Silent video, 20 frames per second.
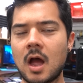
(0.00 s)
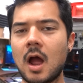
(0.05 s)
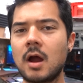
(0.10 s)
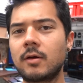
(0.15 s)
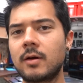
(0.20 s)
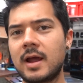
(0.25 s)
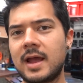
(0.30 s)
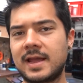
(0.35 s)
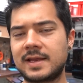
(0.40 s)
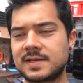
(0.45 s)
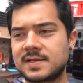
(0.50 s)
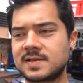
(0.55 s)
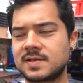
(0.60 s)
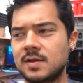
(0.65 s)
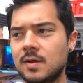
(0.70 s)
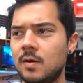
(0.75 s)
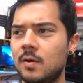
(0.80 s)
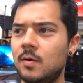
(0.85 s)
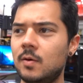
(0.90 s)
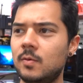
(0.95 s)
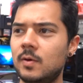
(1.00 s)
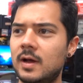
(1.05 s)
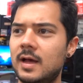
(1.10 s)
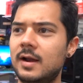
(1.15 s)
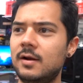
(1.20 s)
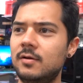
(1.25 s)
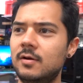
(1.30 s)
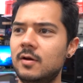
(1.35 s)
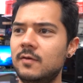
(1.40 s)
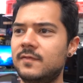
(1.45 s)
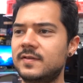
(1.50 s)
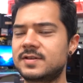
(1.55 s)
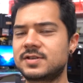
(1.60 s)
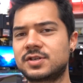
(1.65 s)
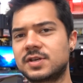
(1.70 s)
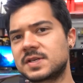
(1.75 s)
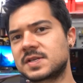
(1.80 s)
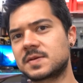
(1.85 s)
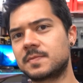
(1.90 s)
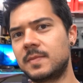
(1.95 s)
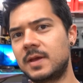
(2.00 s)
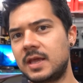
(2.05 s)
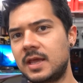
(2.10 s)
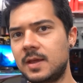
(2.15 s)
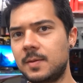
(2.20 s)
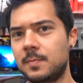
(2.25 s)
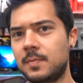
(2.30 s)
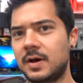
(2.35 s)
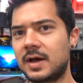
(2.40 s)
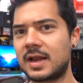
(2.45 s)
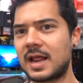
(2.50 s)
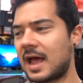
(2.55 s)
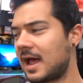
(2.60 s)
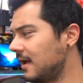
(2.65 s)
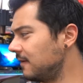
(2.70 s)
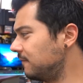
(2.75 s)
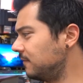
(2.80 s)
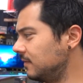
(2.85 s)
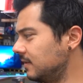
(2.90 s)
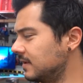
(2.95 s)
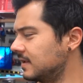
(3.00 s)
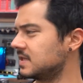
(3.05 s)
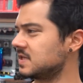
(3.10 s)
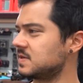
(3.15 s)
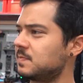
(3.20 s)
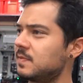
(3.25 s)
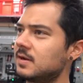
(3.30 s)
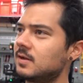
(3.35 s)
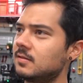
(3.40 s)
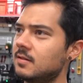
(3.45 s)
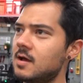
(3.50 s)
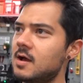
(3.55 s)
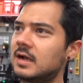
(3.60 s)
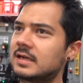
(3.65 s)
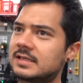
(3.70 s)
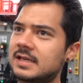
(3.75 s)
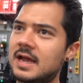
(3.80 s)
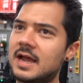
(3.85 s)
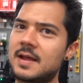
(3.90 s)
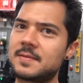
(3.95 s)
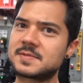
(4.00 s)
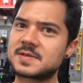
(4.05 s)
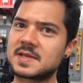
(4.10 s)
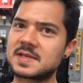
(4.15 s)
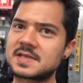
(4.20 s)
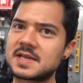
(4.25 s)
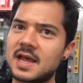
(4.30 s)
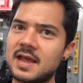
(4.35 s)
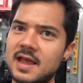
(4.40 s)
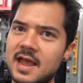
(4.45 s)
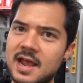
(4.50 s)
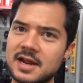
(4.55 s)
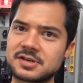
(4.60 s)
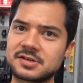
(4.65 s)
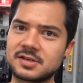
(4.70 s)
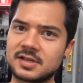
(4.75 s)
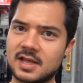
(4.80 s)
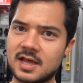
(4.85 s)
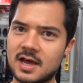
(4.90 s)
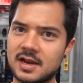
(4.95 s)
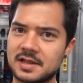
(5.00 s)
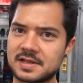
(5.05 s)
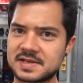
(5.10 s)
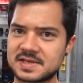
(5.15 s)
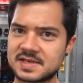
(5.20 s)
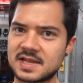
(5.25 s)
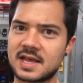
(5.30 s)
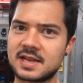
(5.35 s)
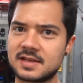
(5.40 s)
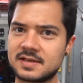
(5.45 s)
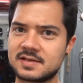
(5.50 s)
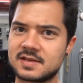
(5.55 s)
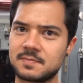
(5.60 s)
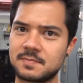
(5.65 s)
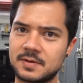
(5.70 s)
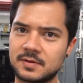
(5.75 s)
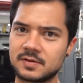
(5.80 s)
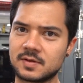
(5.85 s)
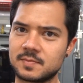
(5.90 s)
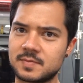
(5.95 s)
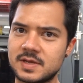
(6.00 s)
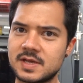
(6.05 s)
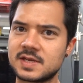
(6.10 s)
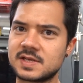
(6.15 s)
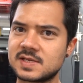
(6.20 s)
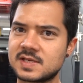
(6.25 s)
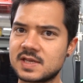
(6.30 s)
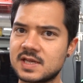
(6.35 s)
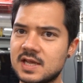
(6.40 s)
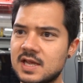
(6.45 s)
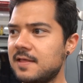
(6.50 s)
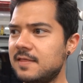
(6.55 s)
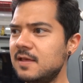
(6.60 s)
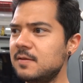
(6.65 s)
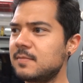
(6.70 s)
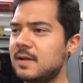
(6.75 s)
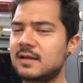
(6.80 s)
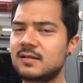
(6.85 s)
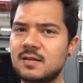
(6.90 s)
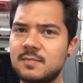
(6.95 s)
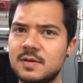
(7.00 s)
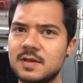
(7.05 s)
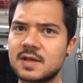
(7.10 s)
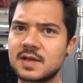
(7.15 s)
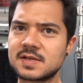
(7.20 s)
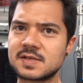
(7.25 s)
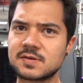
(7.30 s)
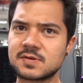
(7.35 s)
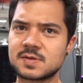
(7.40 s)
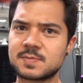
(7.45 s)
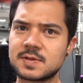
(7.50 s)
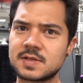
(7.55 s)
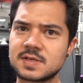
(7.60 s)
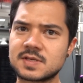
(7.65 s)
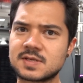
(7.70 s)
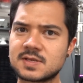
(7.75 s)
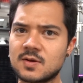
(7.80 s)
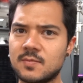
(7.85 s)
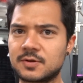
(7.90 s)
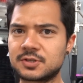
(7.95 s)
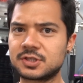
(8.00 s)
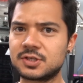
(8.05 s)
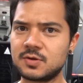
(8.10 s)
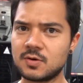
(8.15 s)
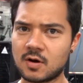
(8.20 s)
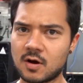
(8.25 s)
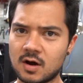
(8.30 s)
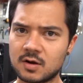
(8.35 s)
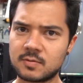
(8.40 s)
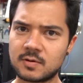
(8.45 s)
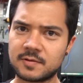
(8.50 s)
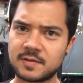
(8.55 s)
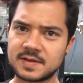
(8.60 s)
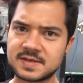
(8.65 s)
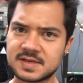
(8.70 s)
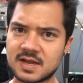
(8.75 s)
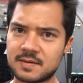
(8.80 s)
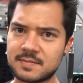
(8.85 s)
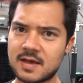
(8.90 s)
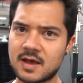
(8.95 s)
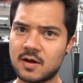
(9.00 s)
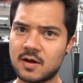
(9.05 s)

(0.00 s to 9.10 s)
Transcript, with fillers: All right, so I don't know if it's just me, but I feel like it's been a long time since I actually got excited to build a P C. I think mainly because there's been so much new hardware that's come